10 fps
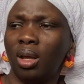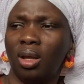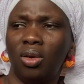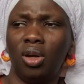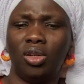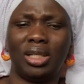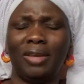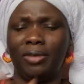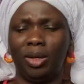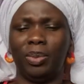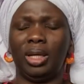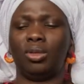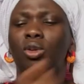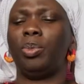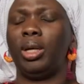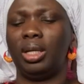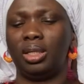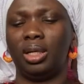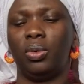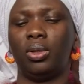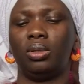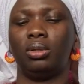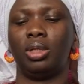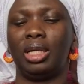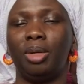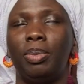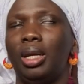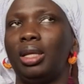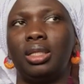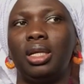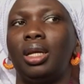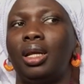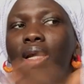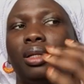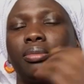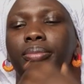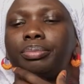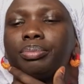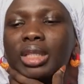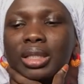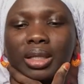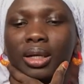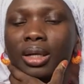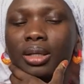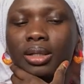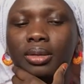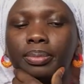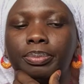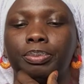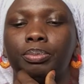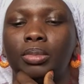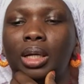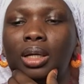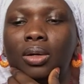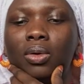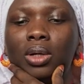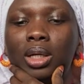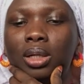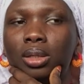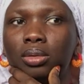Not just African parents, all parents in the world. Certain parents need healing. That's the reality. And they're not going to heal